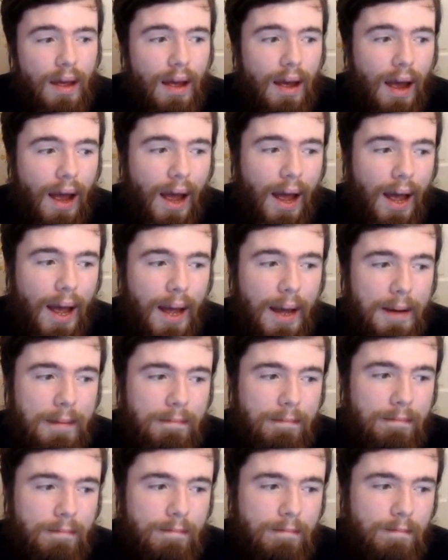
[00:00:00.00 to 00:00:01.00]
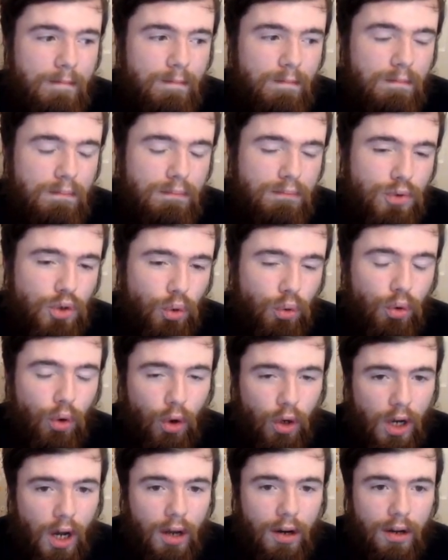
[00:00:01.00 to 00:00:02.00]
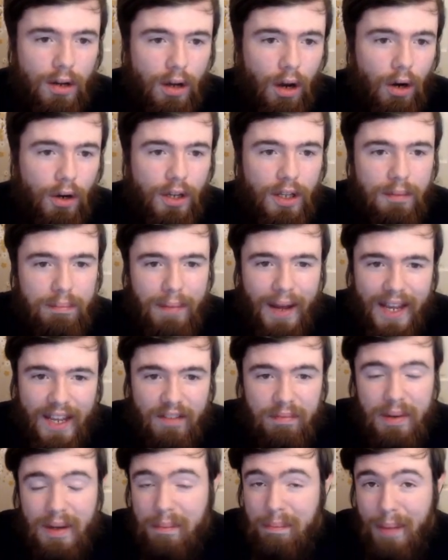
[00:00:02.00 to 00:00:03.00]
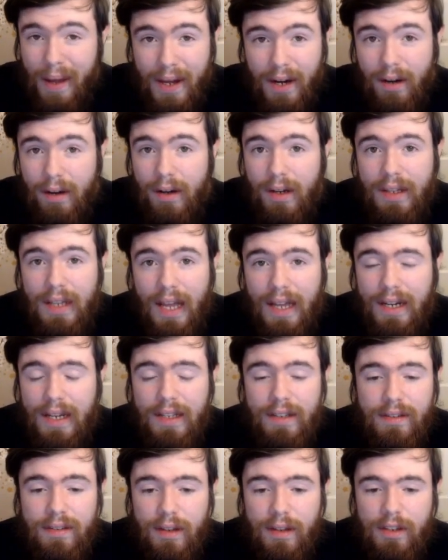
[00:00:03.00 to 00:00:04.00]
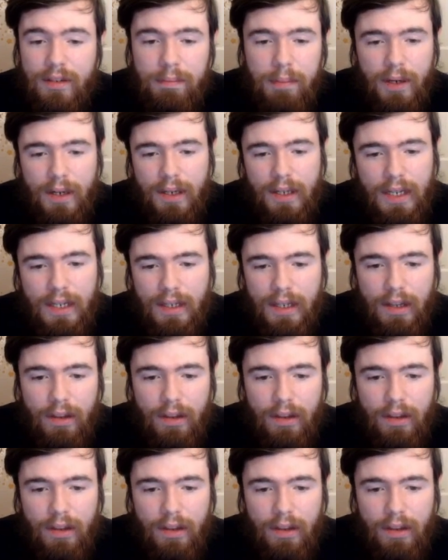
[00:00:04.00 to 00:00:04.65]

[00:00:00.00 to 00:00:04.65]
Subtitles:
So Gorgonic Guardian may have been better in that instance, but again,